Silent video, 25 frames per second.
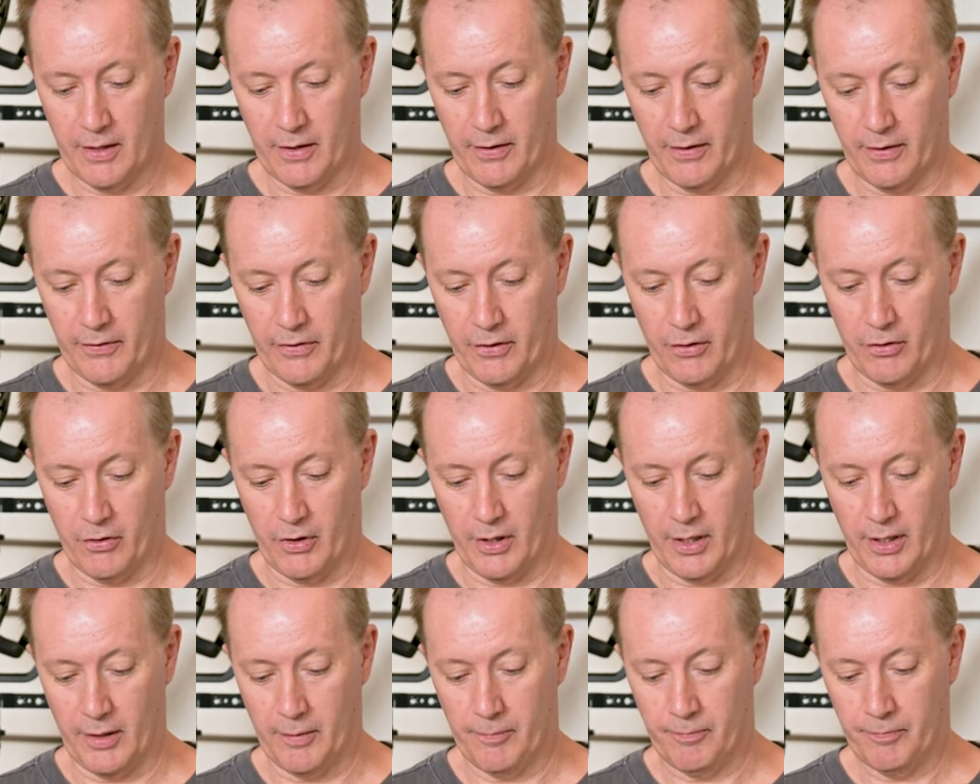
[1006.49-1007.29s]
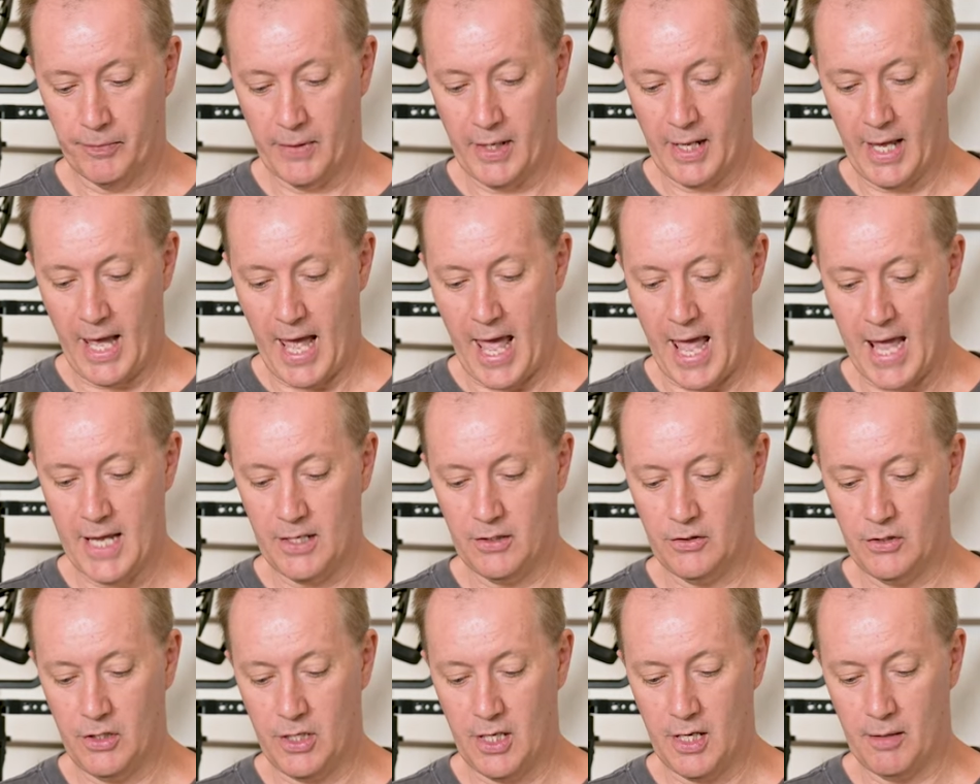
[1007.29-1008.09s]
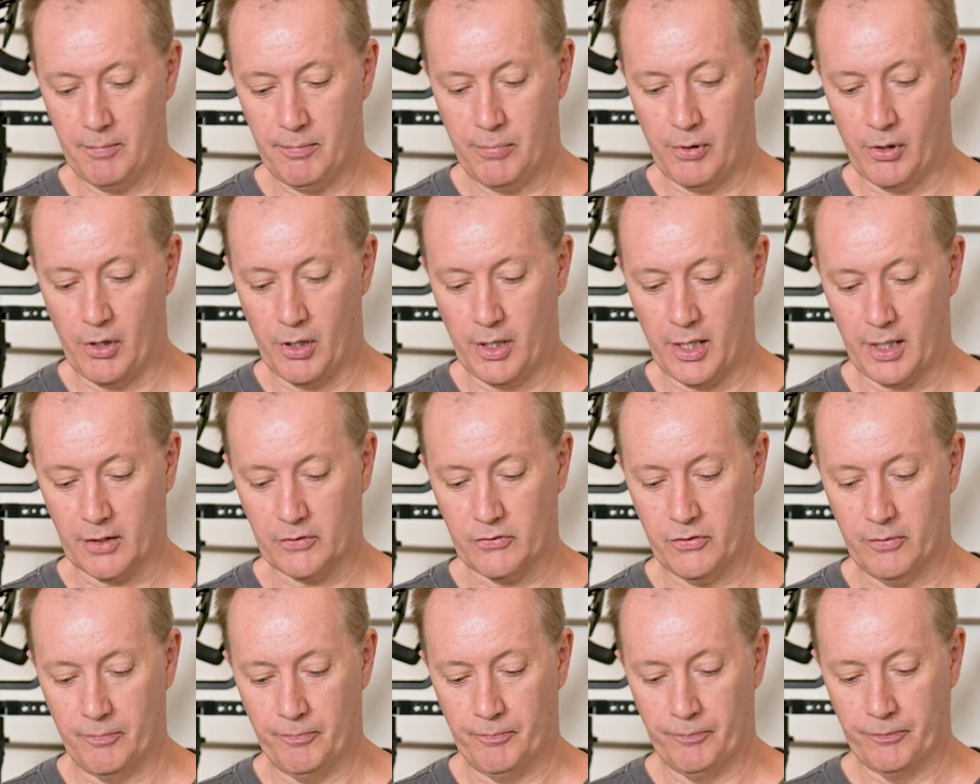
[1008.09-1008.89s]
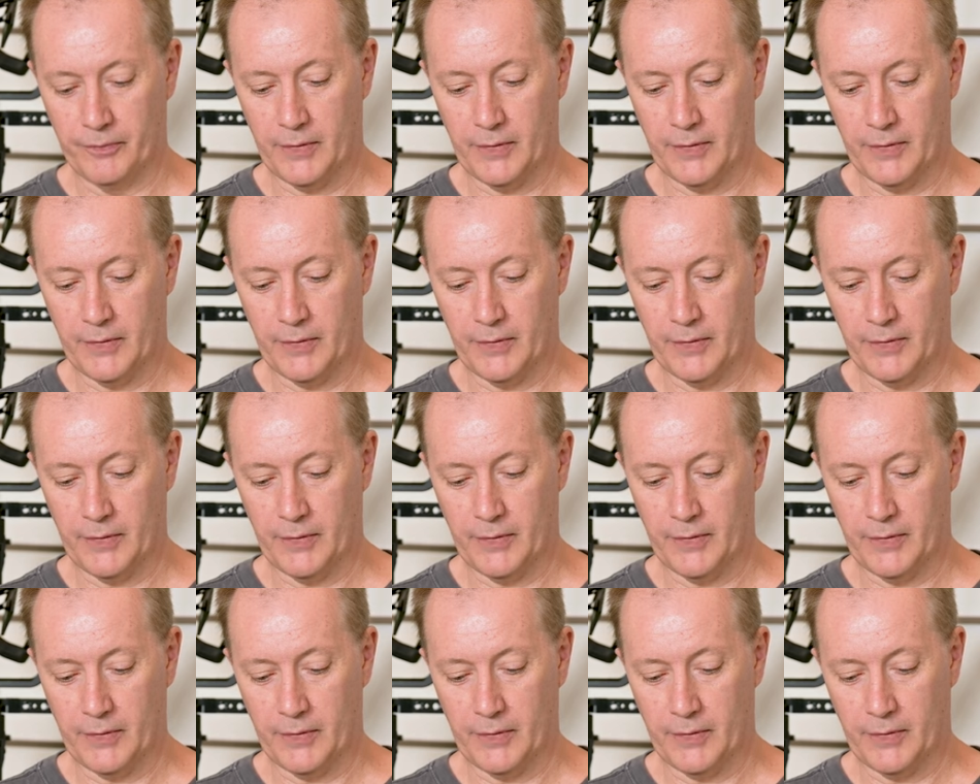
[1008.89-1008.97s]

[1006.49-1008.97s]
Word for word: Uh, they're an Andoer product.